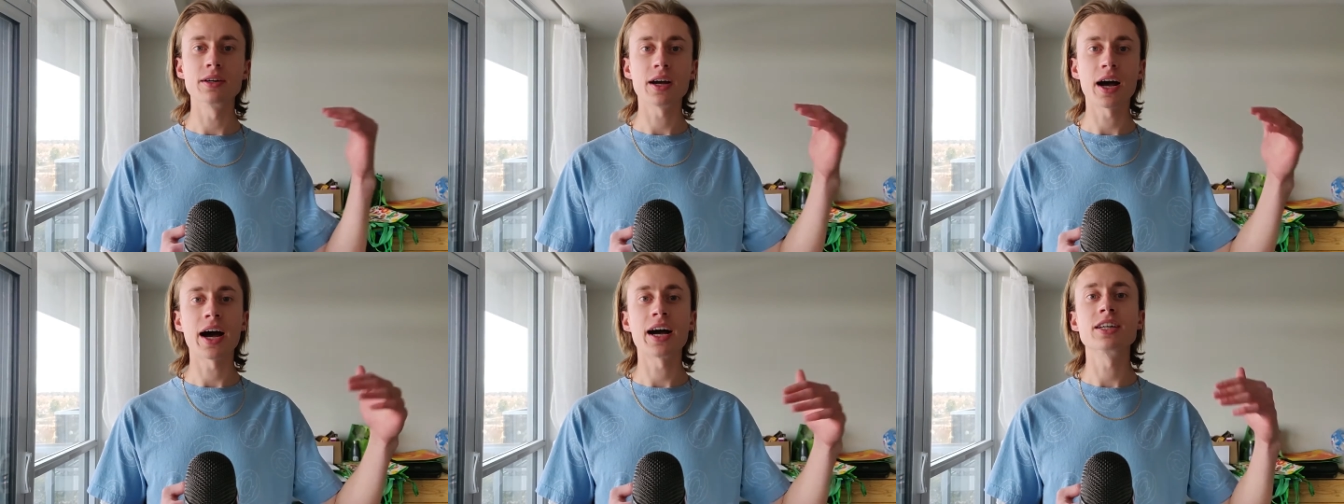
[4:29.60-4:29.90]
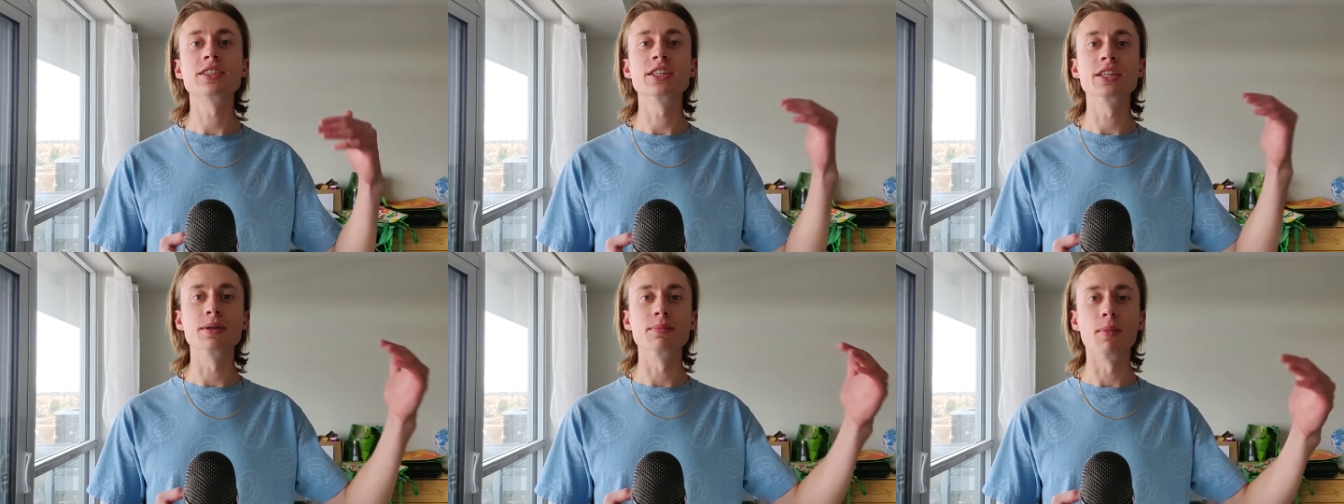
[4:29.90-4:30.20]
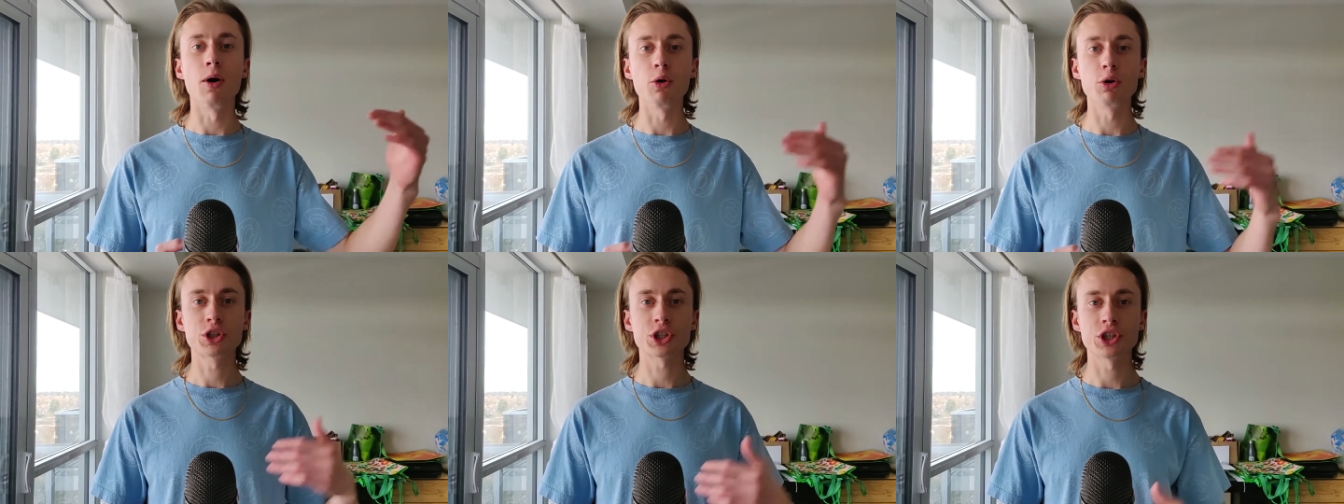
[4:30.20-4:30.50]
highly
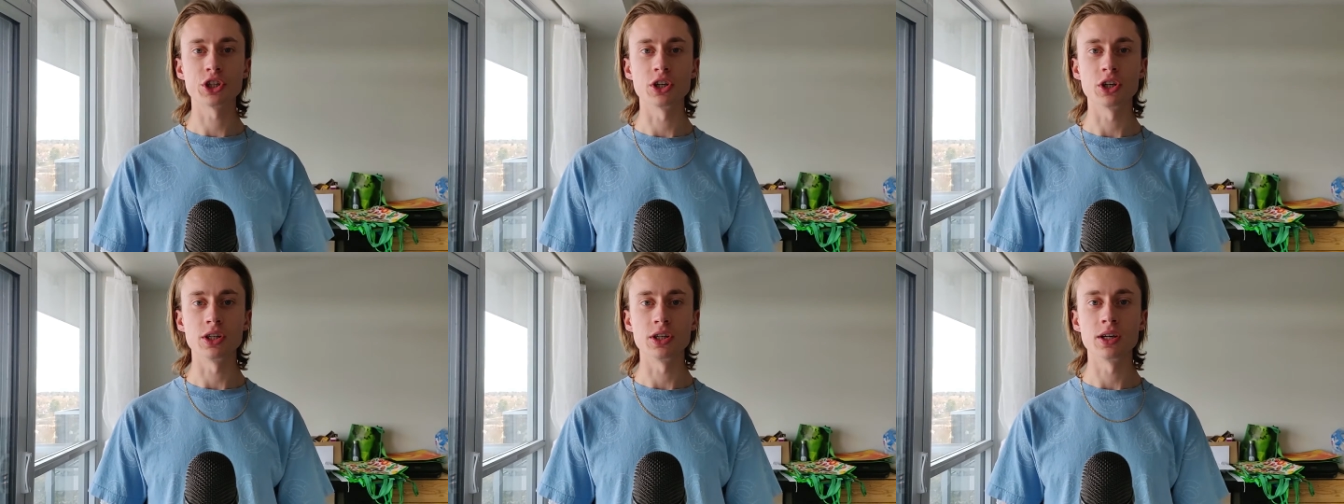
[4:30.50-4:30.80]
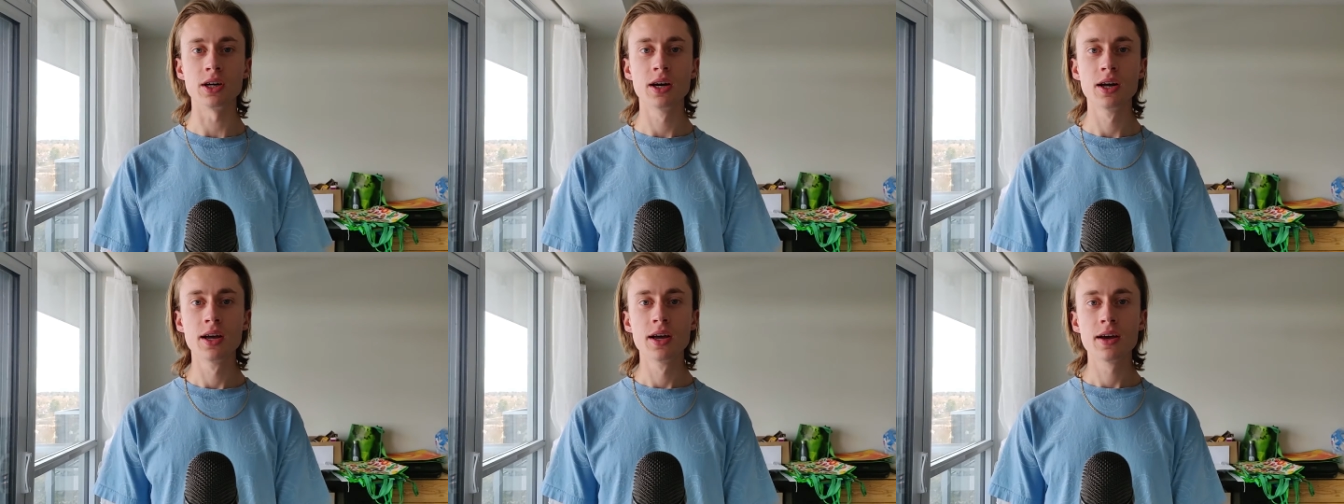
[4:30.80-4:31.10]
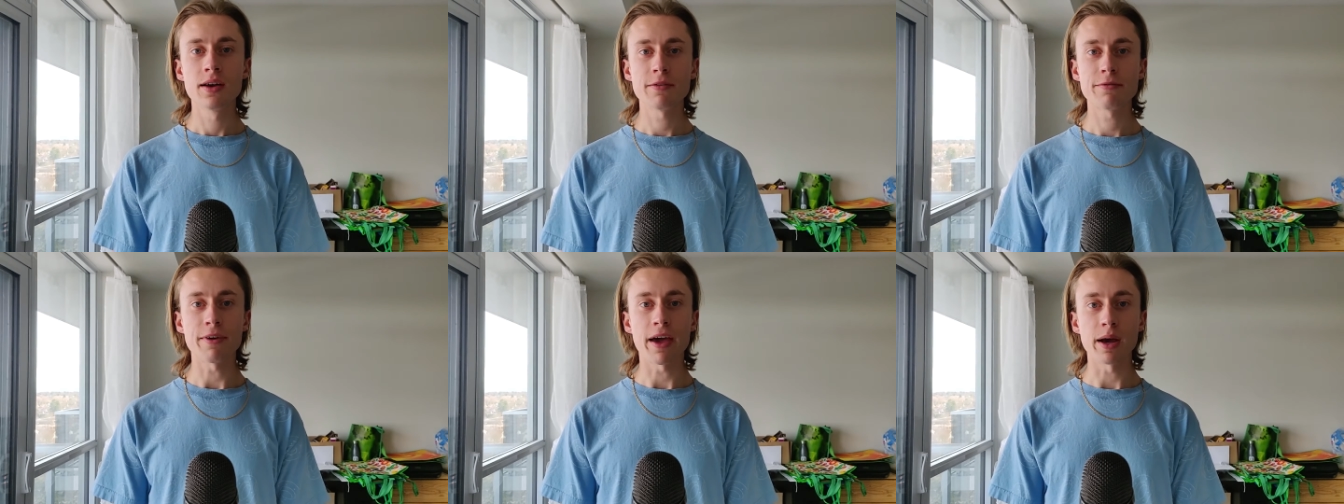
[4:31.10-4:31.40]
emotional
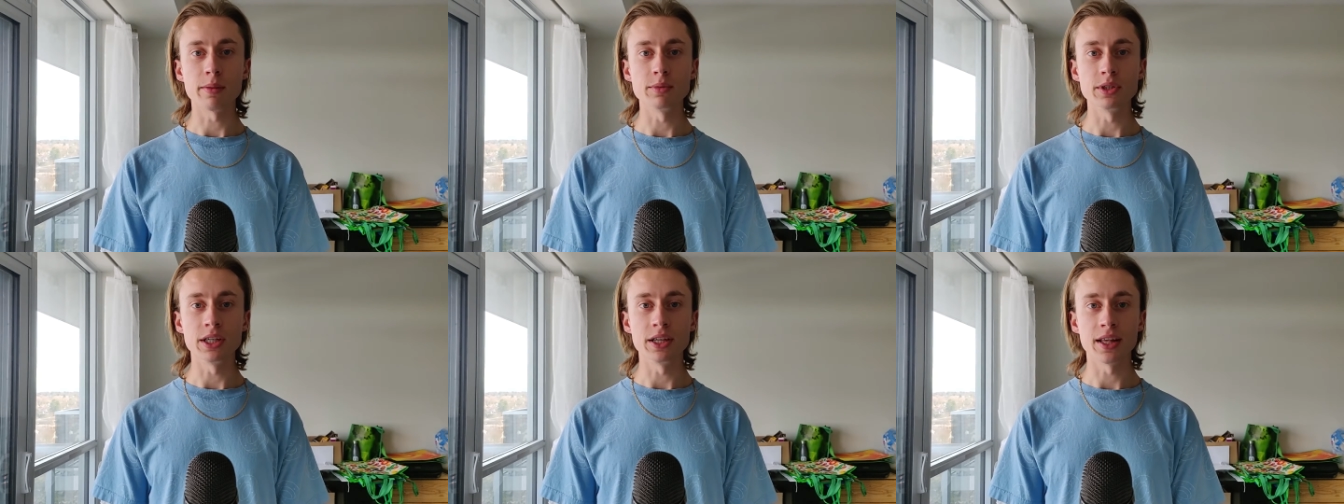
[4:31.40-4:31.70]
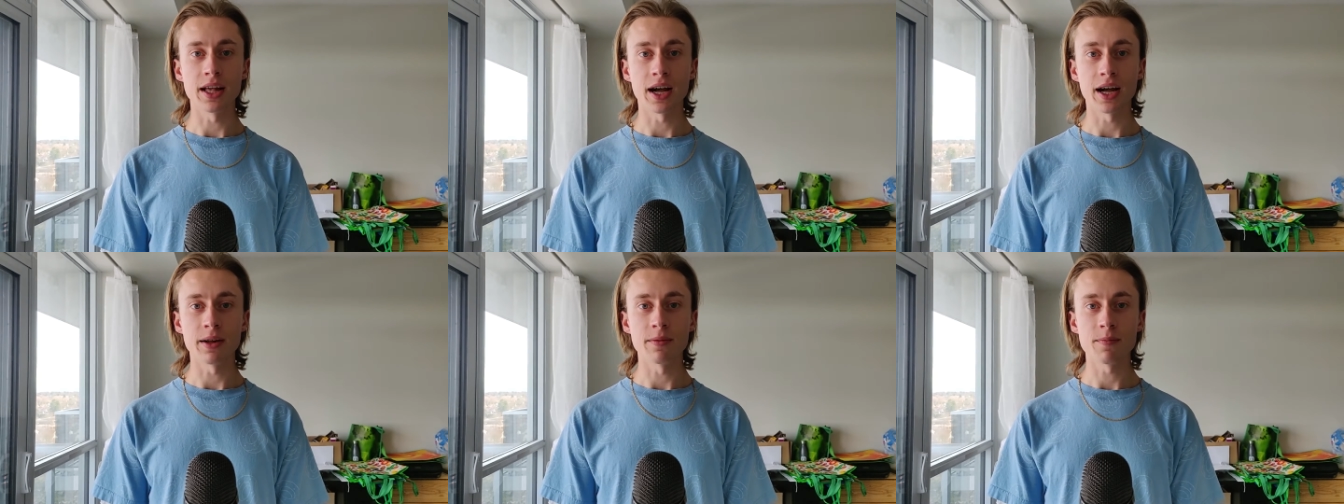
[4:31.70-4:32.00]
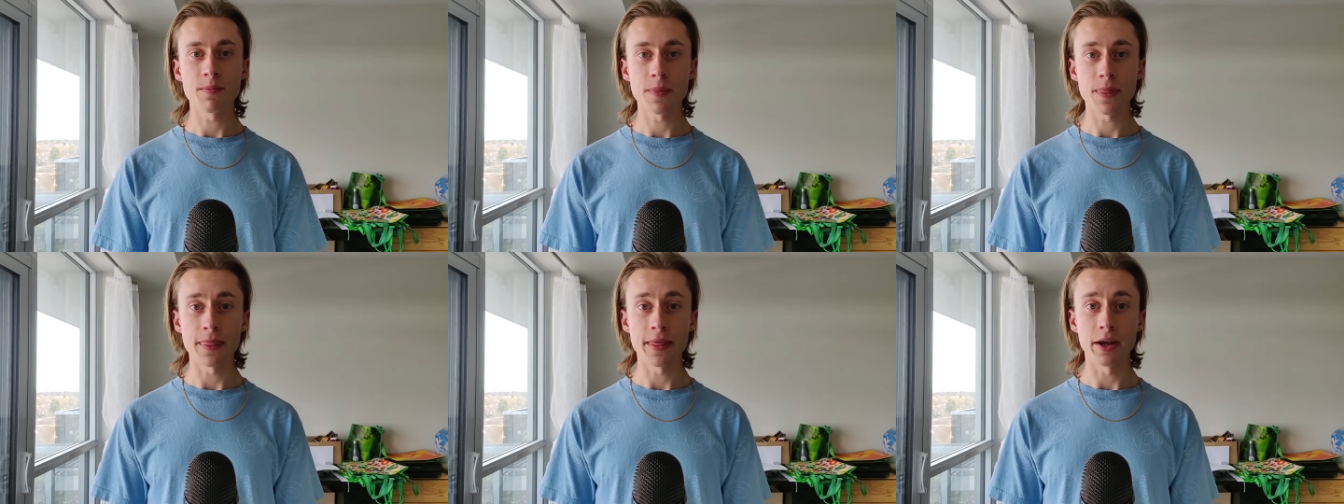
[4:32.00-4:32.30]
family
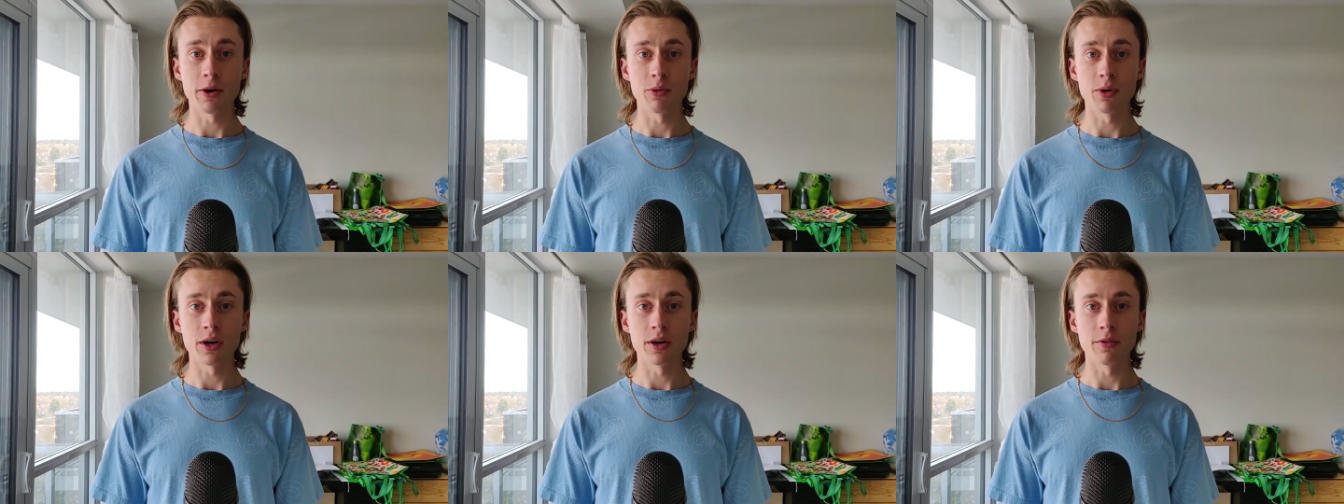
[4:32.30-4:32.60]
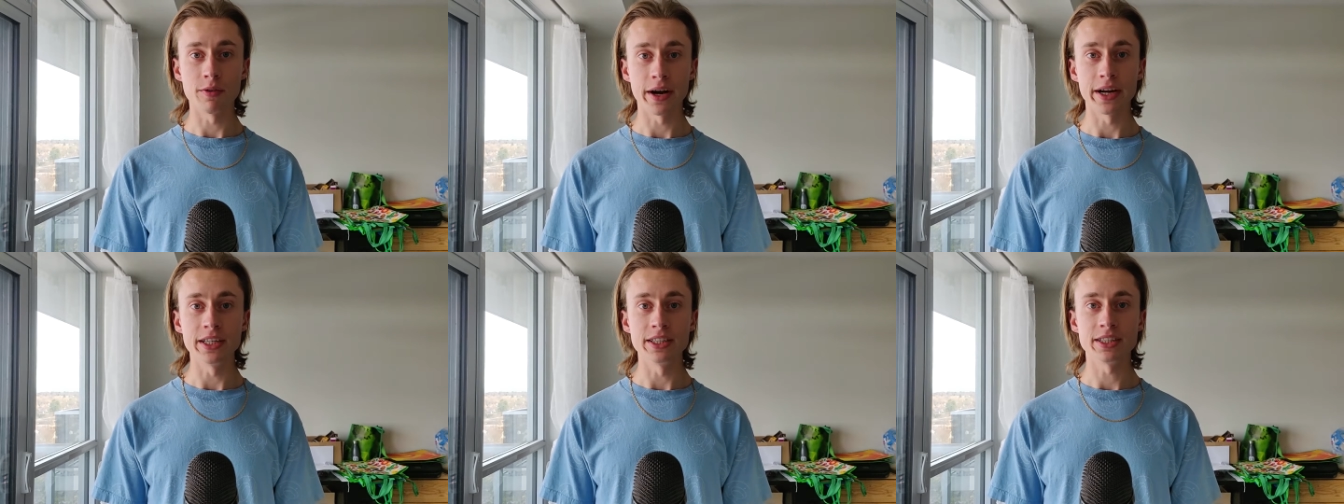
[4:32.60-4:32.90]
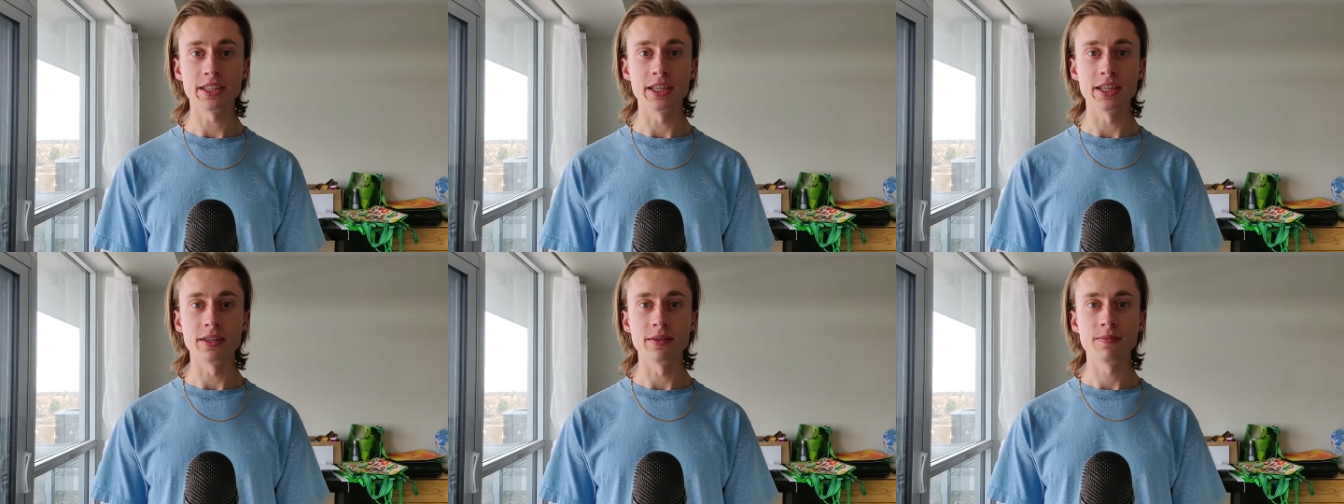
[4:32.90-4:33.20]
that they were raised
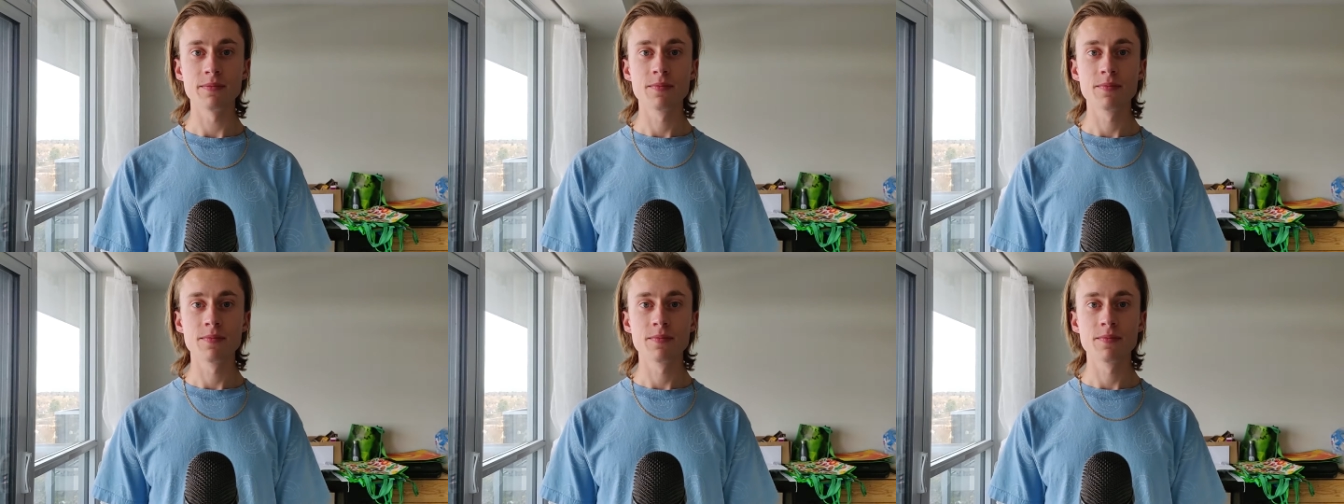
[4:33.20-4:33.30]
in.